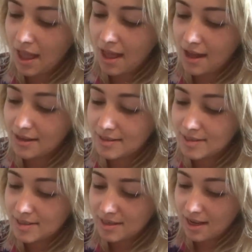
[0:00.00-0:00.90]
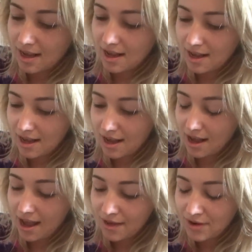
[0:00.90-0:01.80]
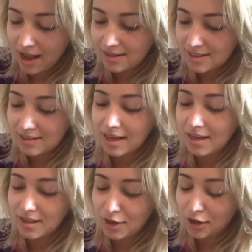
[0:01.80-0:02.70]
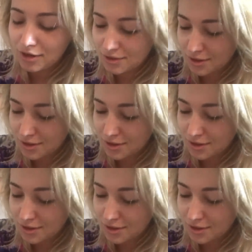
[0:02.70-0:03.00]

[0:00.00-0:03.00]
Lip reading: and I haven't had these in like a year,